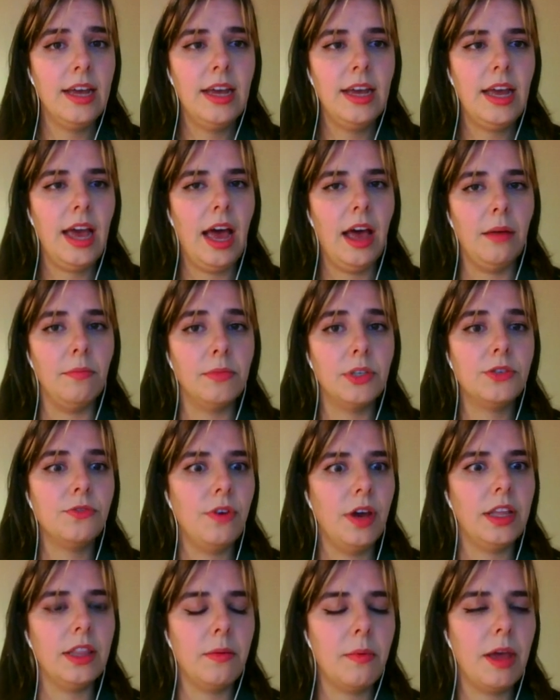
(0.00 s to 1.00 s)
to
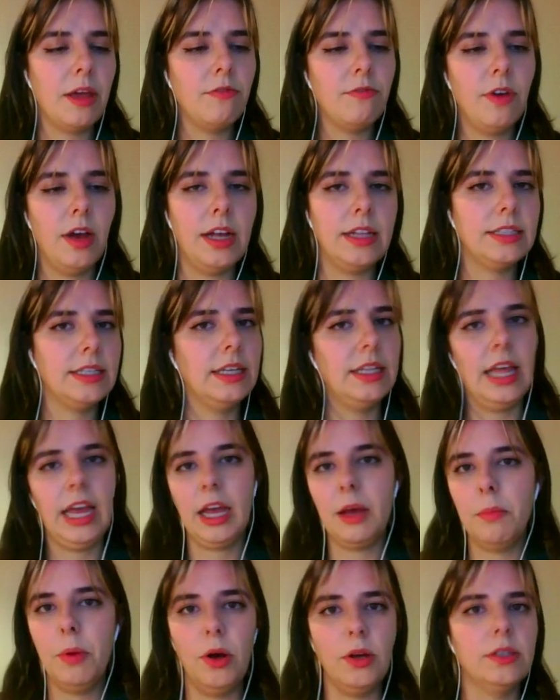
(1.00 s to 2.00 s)
find the bait finds it, like a
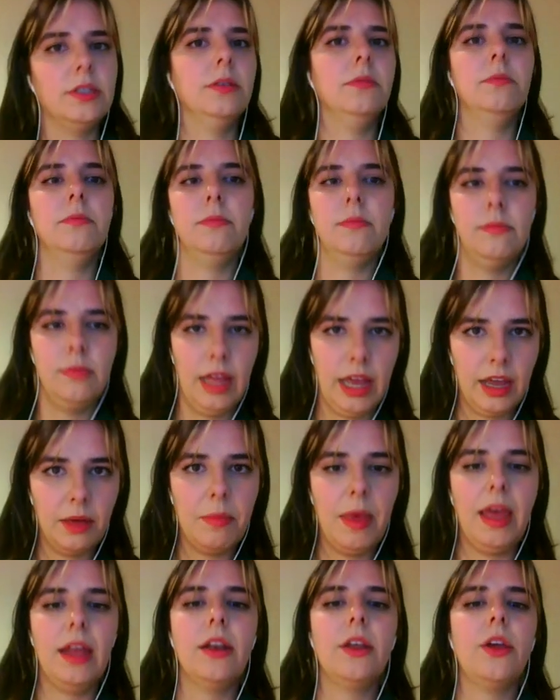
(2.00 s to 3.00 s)
possum, like a
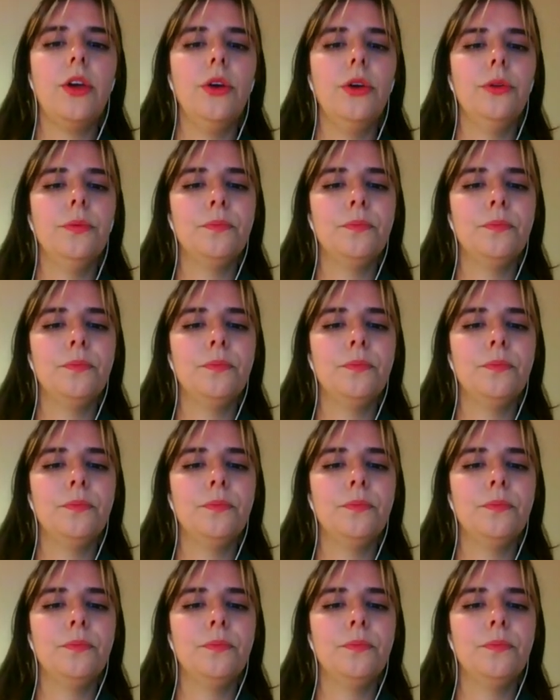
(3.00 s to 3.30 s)
bandicoot.